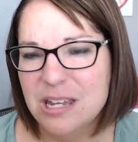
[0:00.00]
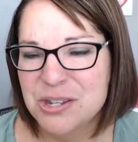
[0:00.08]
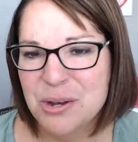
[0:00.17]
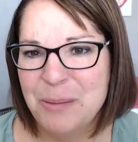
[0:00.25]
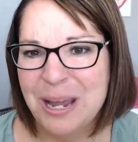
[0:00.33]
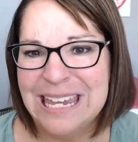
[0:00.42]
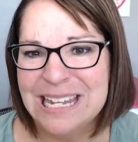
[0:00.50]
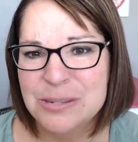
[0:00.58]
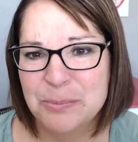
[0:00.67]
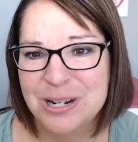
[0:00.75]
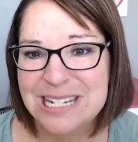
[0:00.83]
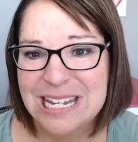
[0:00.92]
So my
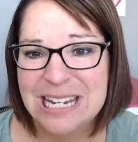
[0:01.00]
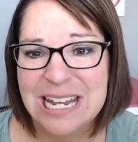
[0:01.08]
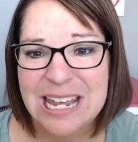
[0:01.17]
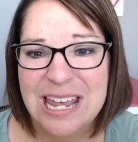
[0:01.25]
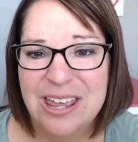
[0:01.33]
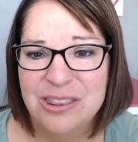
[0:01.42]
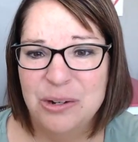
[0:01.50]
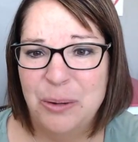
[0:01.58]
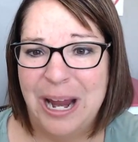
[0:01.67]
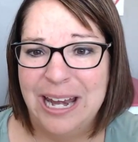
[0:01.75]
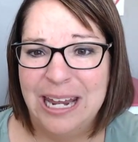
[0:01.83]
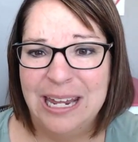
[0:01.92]
kids printed their
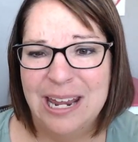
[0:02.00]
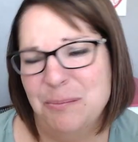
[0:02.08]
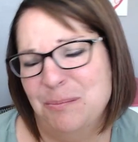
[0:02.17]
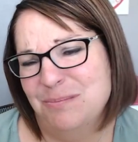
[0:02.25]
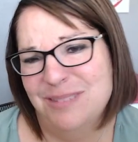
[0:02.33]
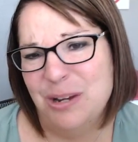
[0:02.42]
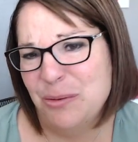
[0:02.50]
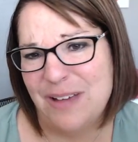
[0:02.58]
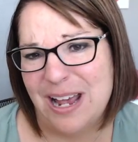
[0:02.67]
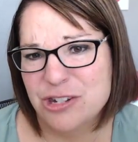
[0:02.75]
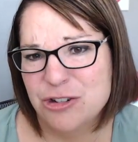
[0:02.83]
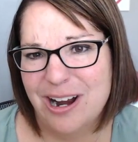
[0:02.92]
writing. It, they were
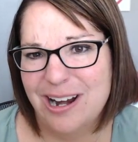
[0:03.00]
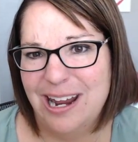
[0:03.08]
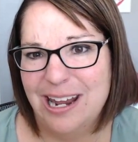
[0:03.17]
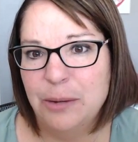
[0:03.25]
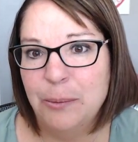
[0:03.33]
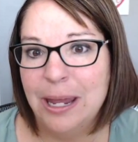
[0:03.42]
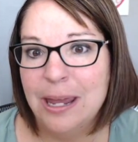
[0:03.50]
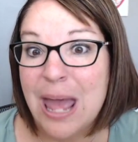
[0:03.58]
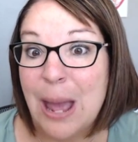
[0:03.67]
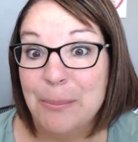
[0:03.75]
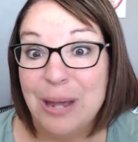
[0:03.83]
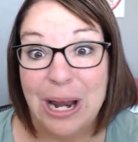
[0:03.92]
faster at it anyway.
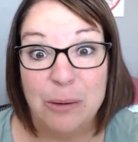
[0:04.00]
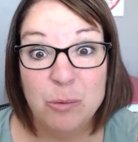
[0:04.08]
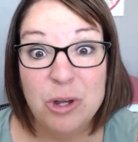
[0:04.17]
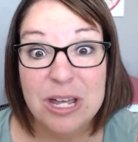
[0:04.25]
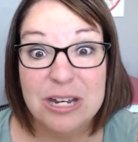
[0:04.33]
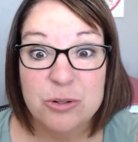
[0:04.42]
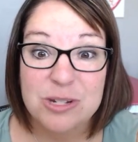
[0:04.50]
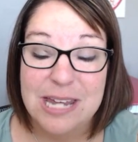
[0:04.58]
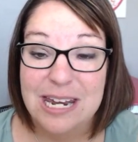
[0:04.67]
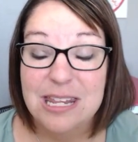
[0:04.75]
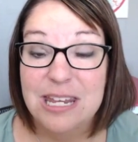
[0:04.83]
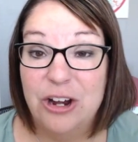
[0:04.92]
But I would, towards
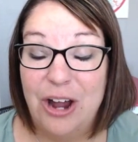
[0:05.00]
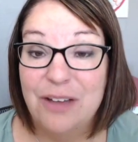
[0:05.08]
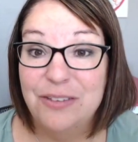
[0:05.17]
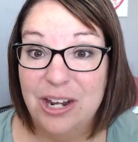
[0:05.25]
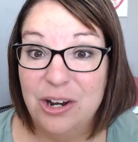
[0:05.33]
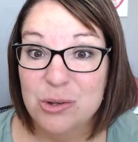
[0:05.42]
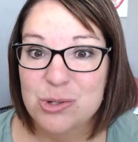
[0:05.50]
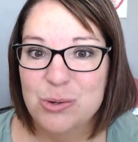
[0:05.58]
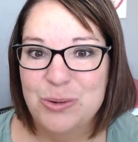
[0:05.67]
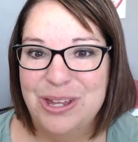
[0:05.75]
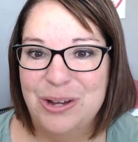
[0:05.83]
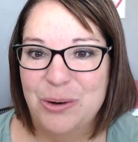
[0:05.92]
the end of the year, have kiddos
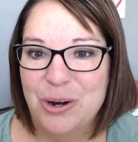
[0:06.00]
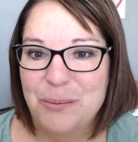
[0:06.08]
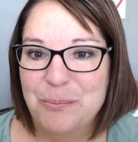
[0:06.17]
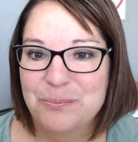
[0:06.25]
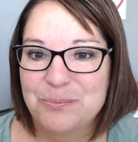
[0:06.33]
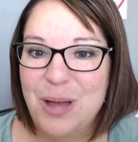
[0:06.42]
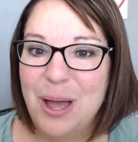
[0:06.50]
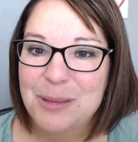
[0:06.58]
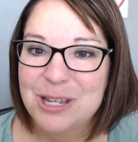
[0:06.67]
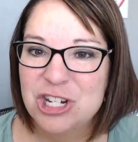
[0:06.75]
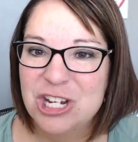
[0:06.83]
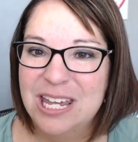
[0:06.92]
who, when they were
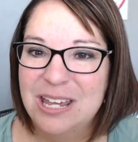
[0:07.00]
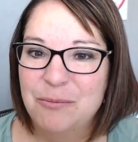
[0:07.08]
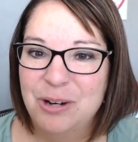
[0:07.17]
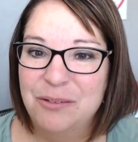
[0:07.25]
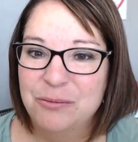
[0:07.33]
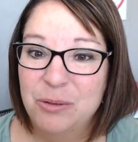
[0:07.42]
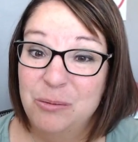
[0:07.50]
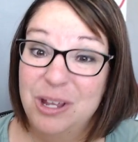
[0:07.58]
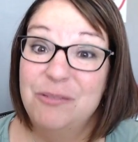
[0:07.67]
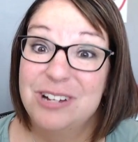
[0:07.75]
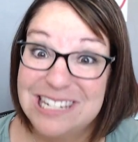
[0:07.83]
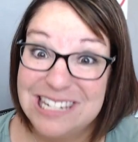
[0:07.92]
publishing it, when, when
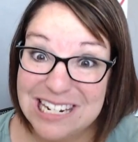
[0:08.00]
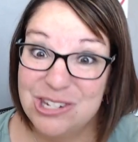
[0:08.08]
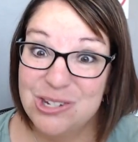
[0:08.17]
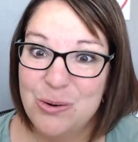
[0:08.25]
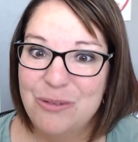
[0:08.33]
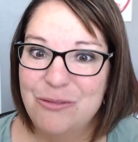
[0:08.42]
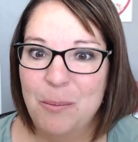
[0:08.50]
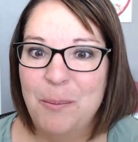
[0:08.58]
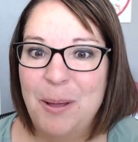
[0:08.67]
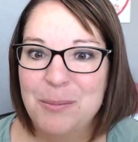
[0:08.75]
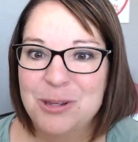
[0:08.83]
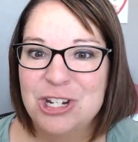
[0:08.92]
if we did do a form
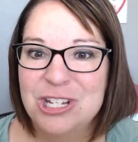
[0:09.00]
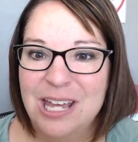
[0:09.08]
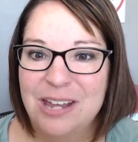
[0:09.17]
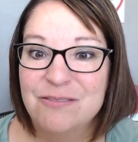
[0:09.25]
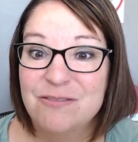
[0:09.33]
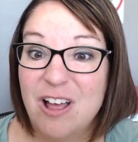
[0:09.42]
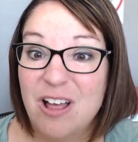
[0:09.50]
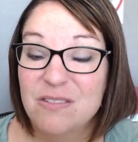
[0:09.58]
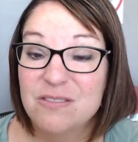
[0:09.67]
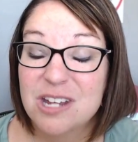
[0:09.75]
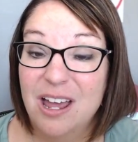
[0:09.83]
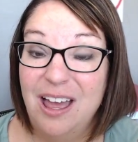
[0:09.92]
of publishing that
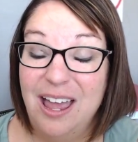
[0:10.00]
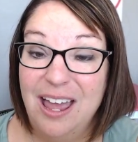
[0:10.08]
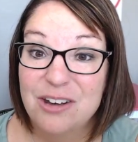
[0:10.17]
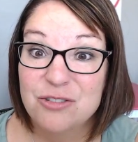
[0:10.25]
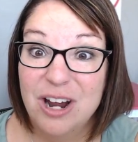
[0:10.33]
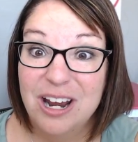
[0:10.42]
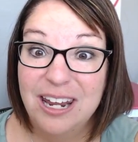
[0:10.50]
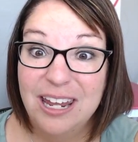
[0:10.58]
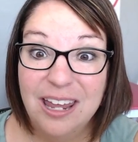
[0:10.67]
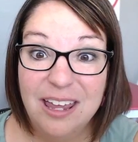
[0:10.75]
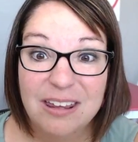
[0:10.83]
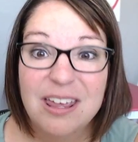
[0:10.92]
involved
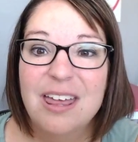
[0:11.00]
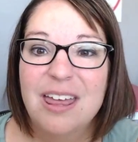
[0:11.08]
handwriting it,